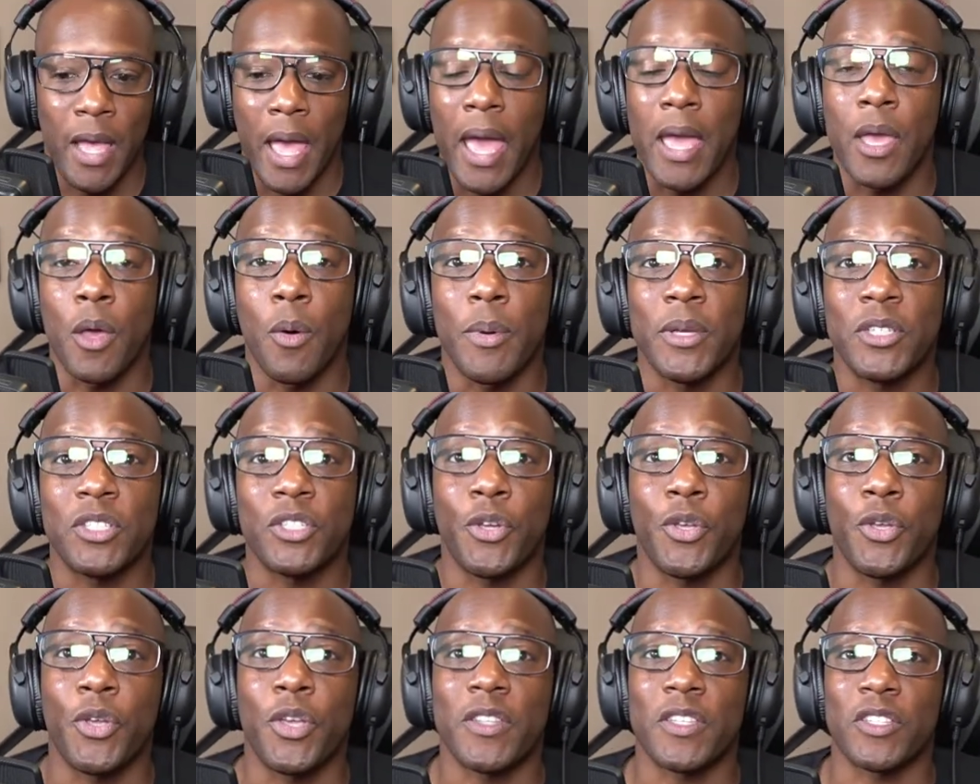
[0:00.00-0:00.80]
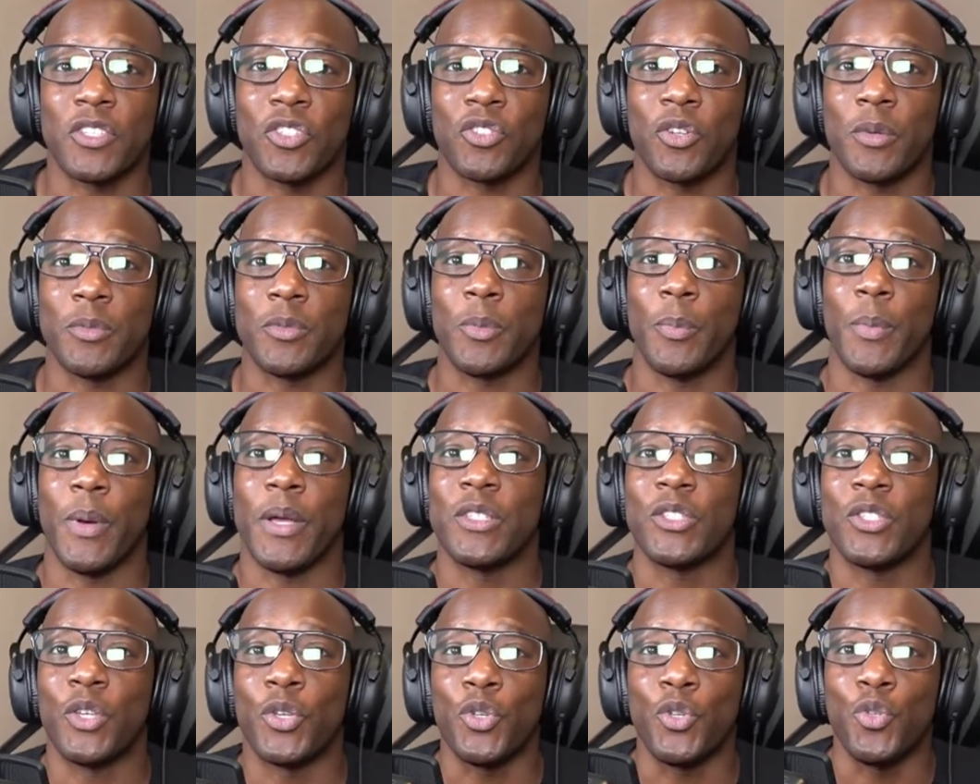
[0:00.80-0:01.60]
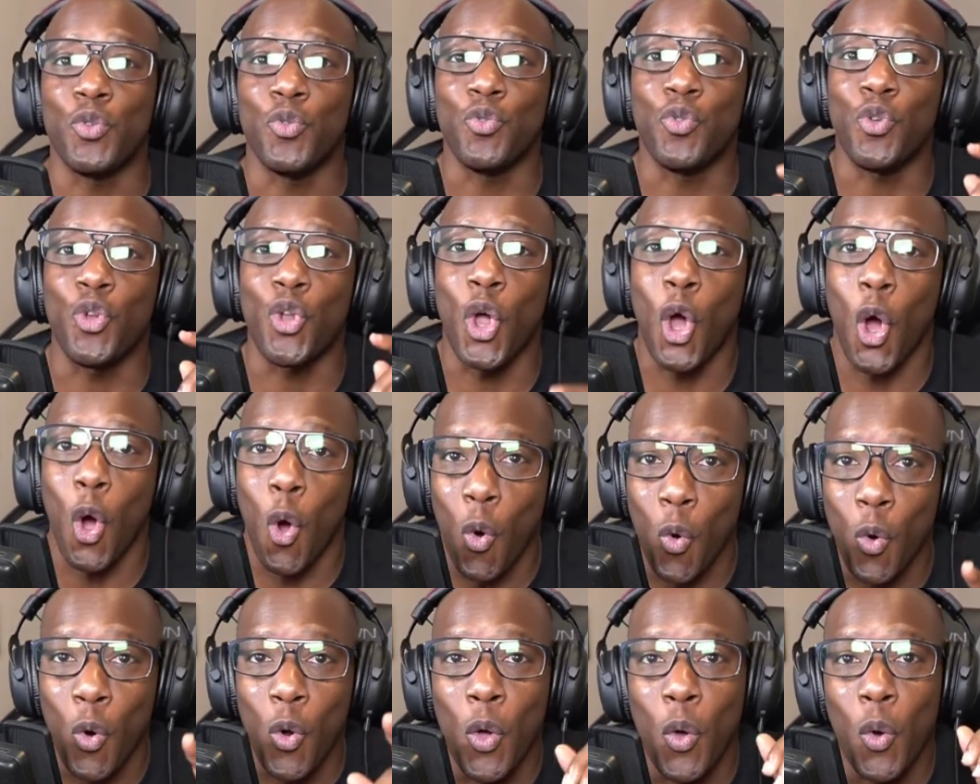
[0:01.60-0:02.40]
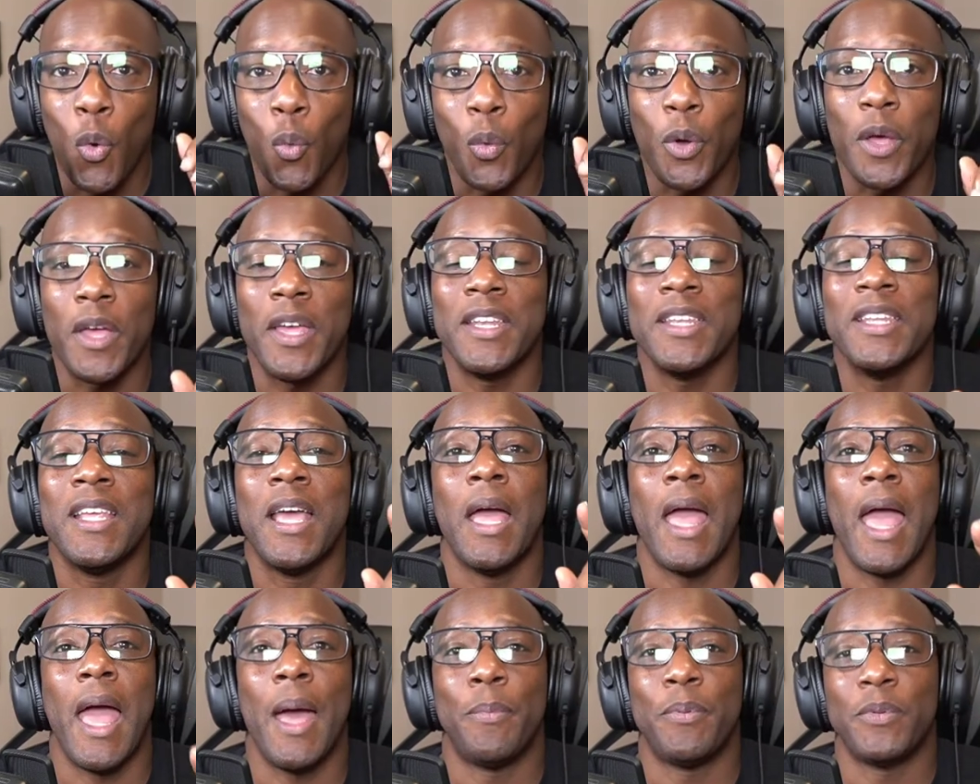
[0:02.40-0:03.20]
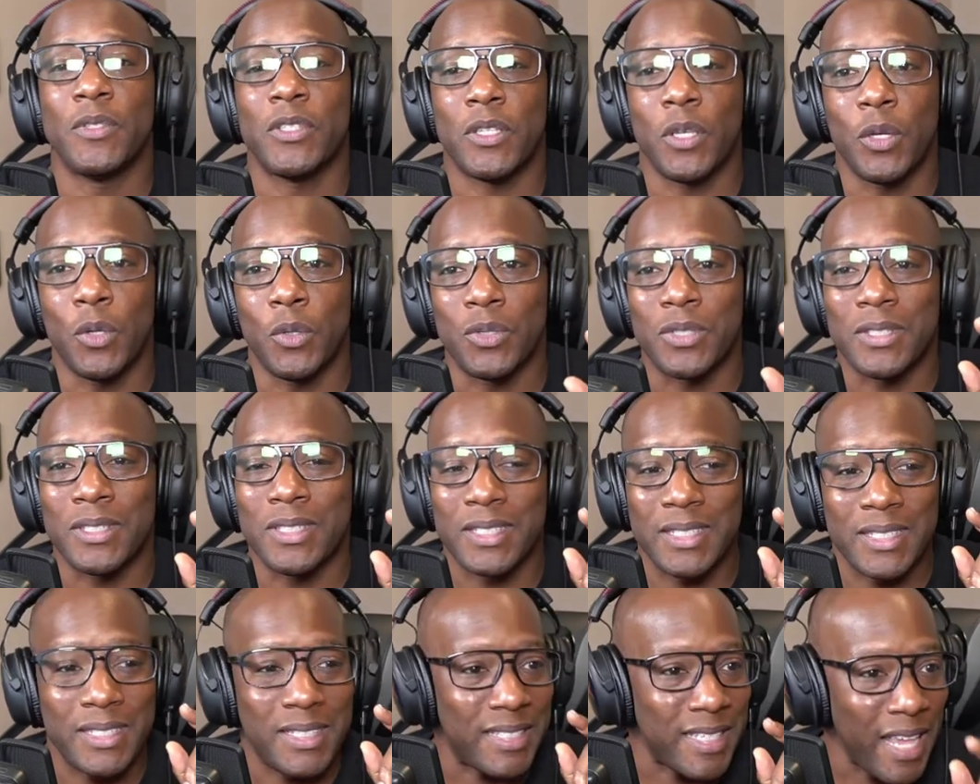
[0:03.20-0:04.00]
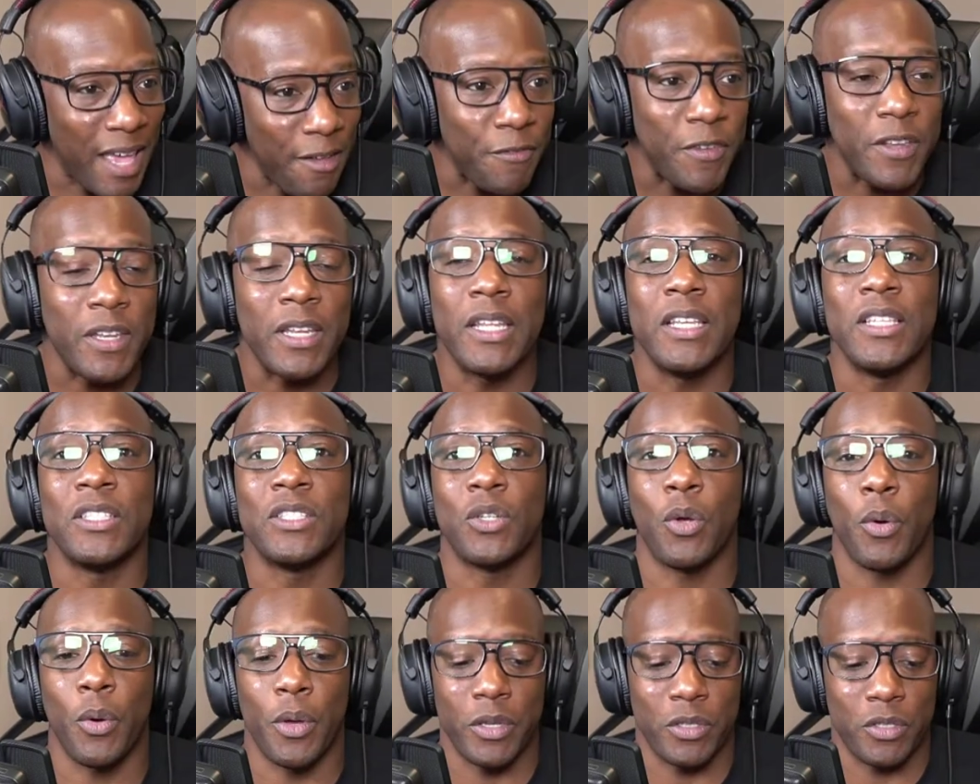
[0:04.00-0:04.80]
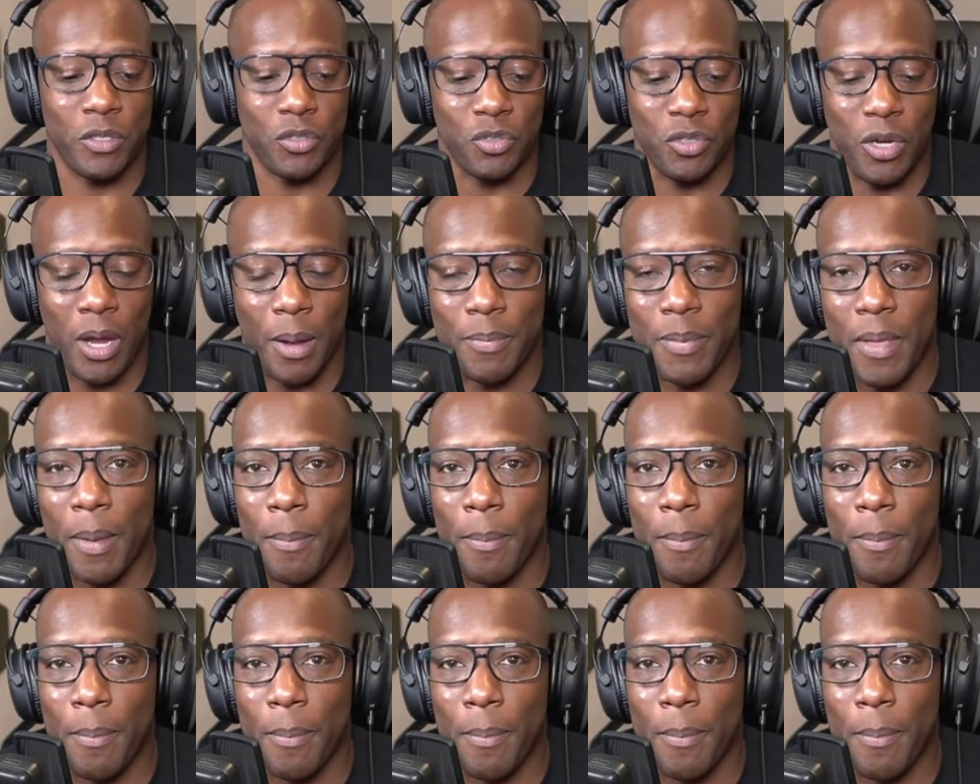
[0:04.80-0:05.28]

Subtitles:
Hey, yo, make sure you hit the subscription button so you know when episode 7 is going to drop.